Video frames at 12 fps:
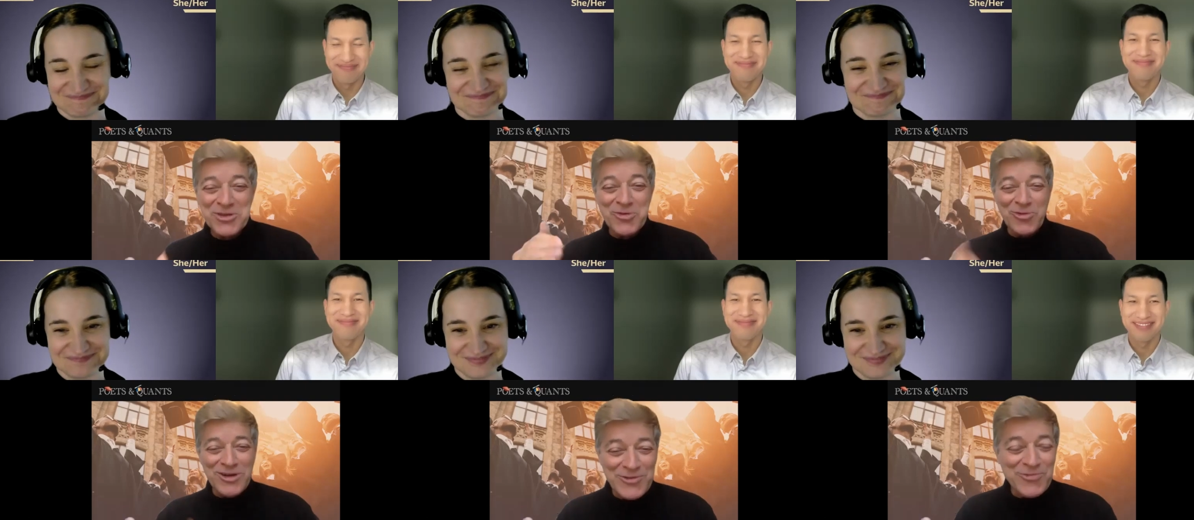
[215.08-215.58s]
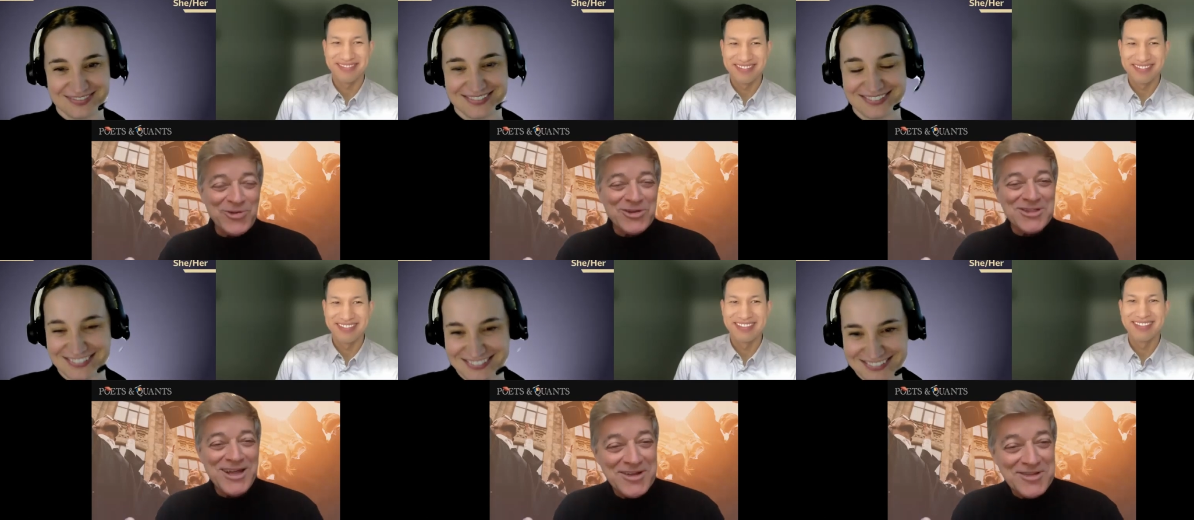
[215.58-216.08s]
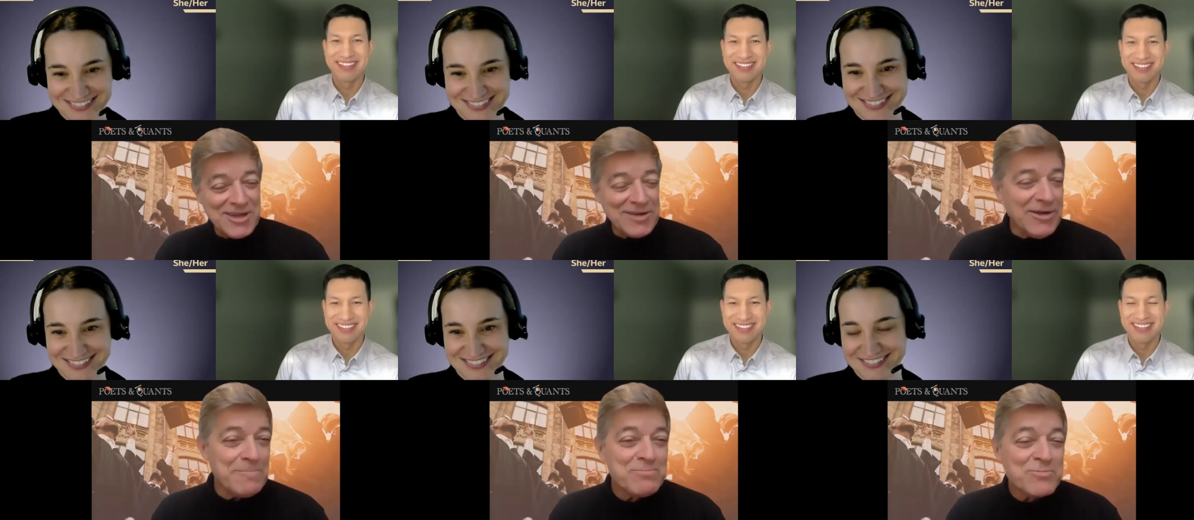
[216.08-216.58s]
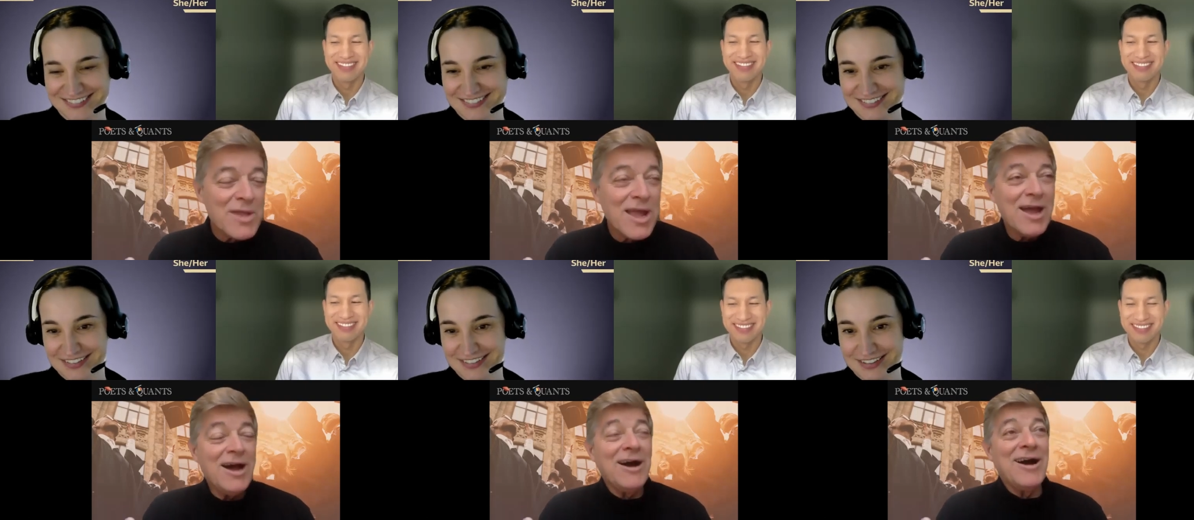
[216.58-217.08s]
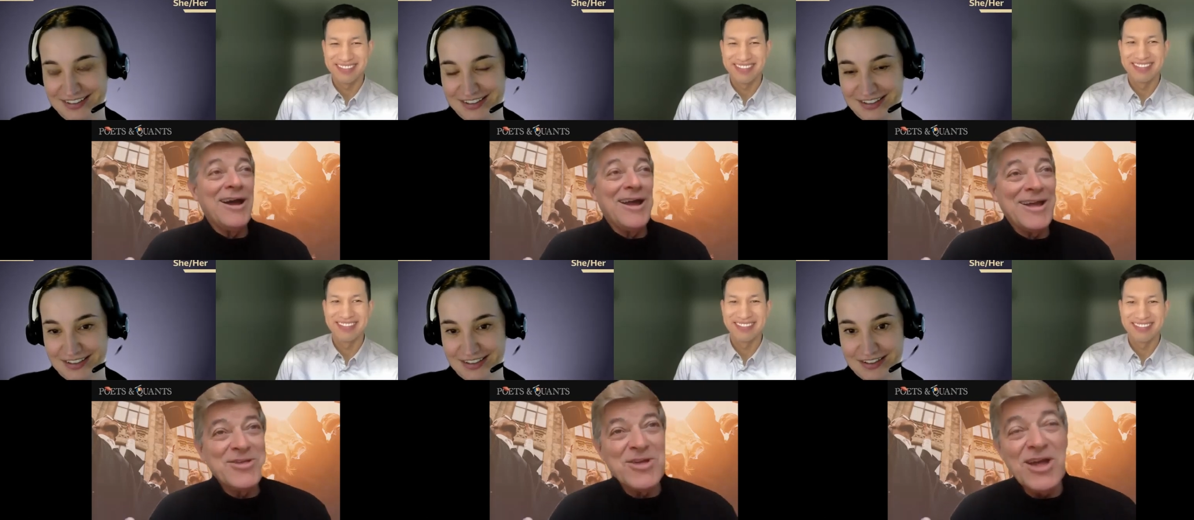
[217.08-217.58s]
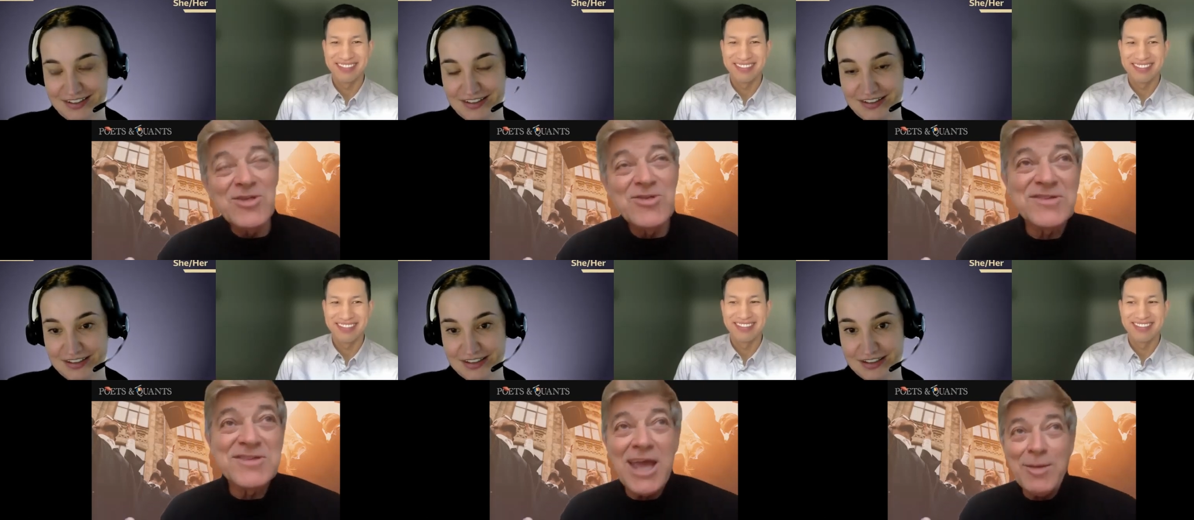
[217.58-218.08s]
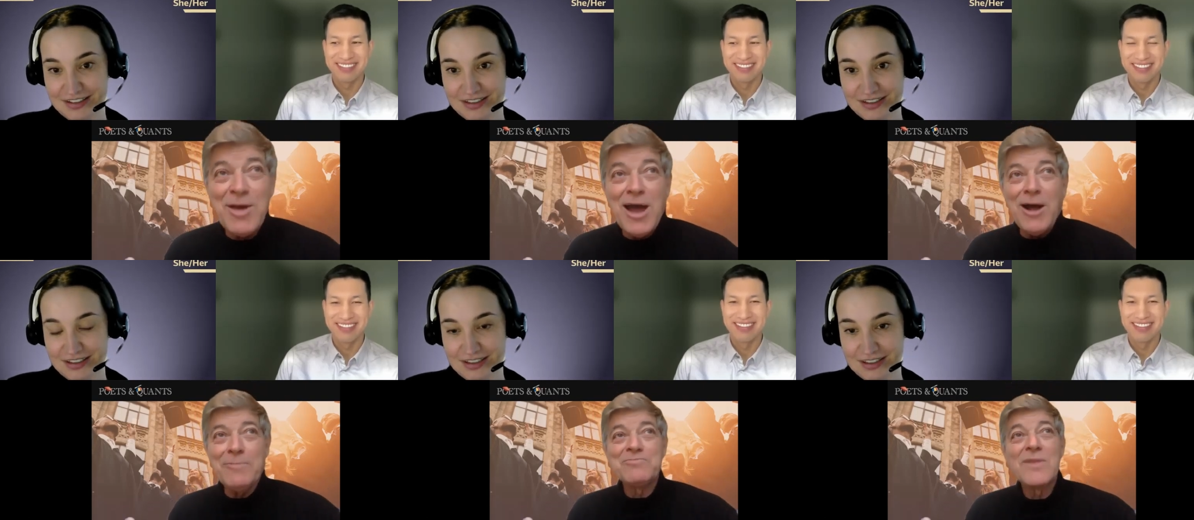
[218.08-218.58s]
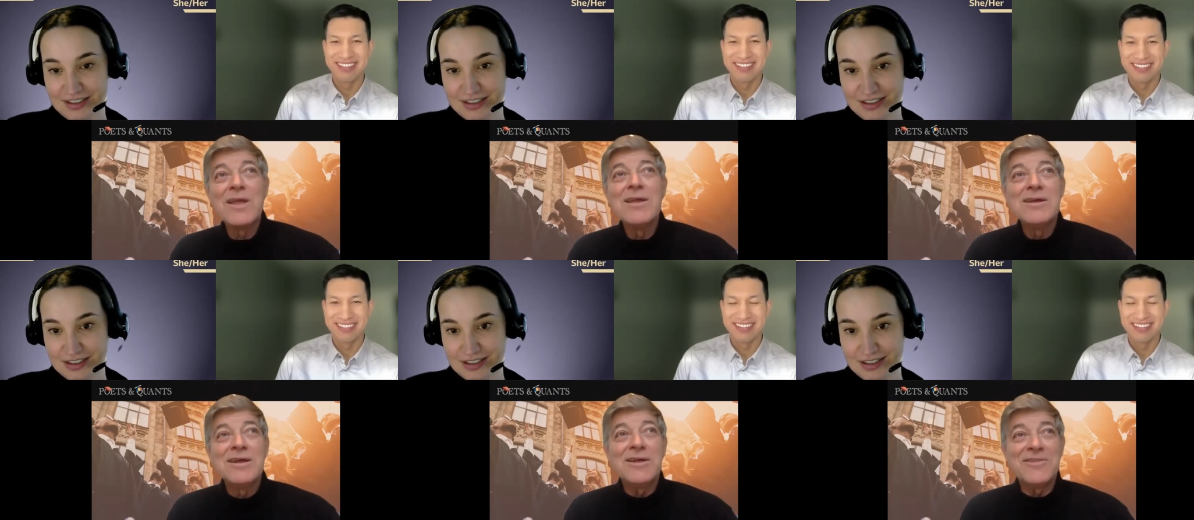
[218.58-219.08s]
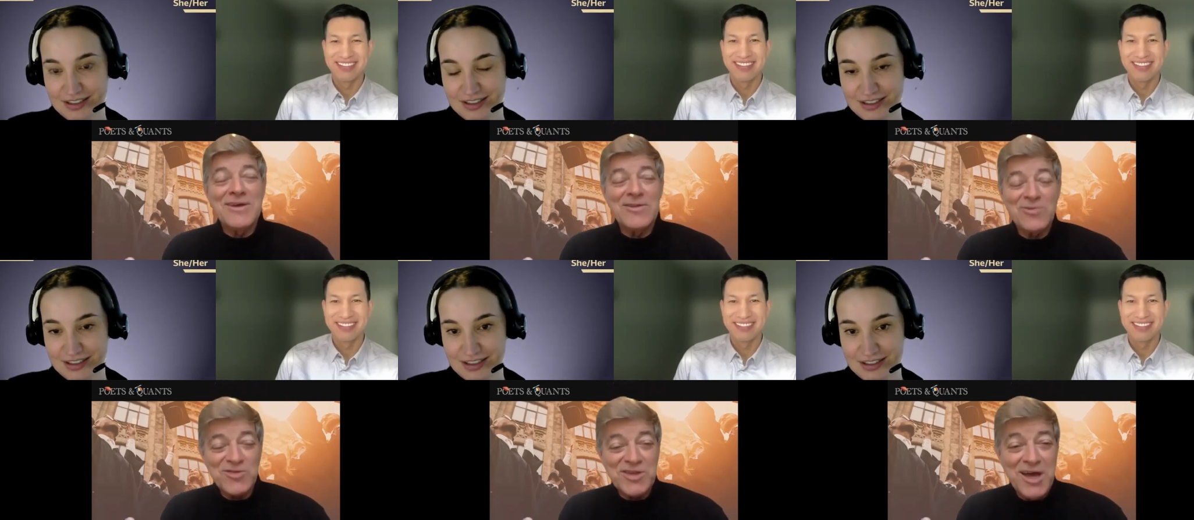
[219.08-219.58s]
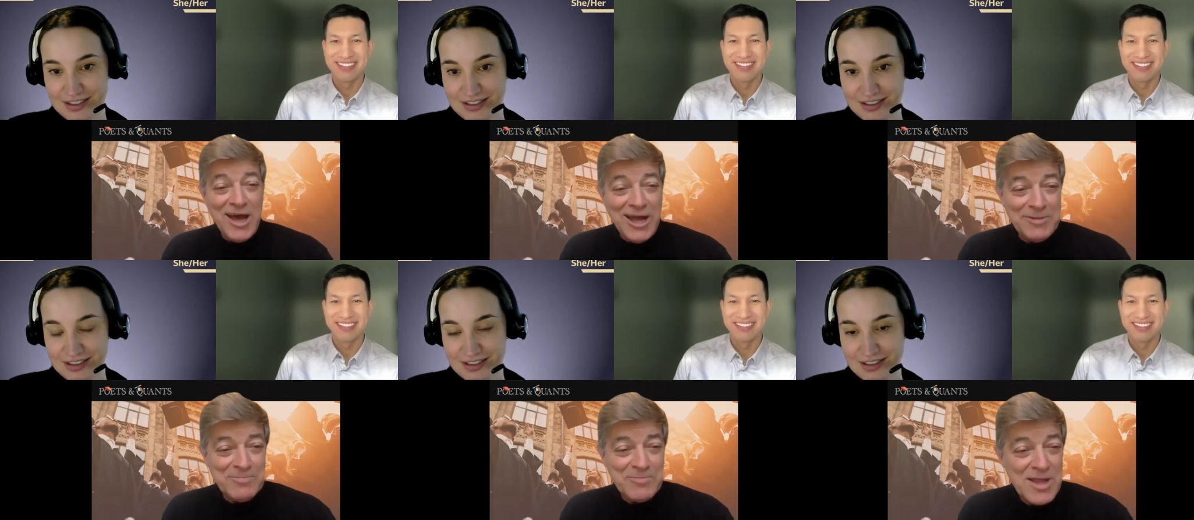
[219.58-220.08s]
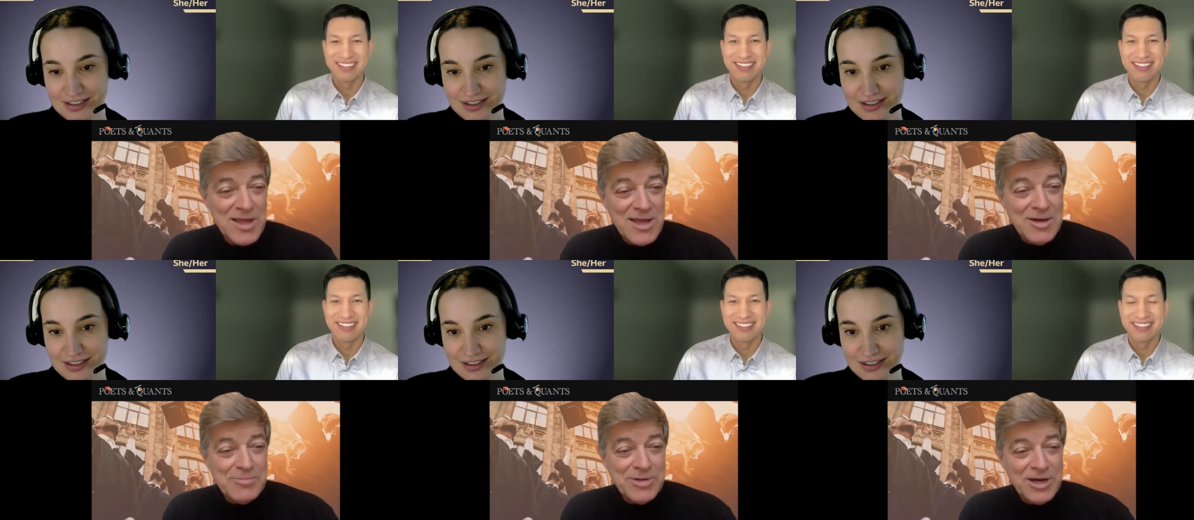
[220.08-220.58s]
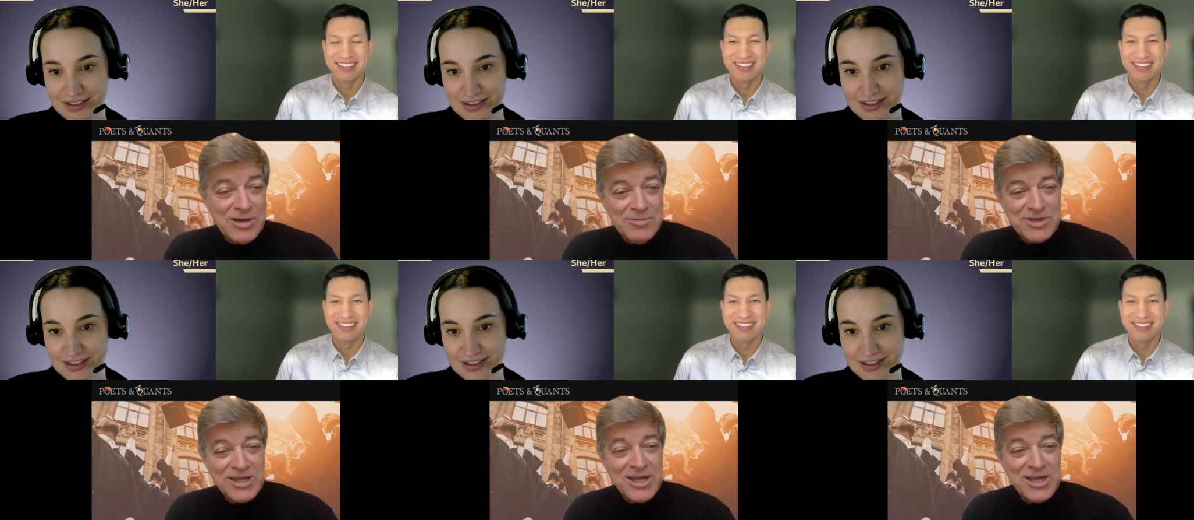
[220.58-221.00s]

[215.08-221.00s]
Speaker 1: You were on the front lines of it and just came out the other side. But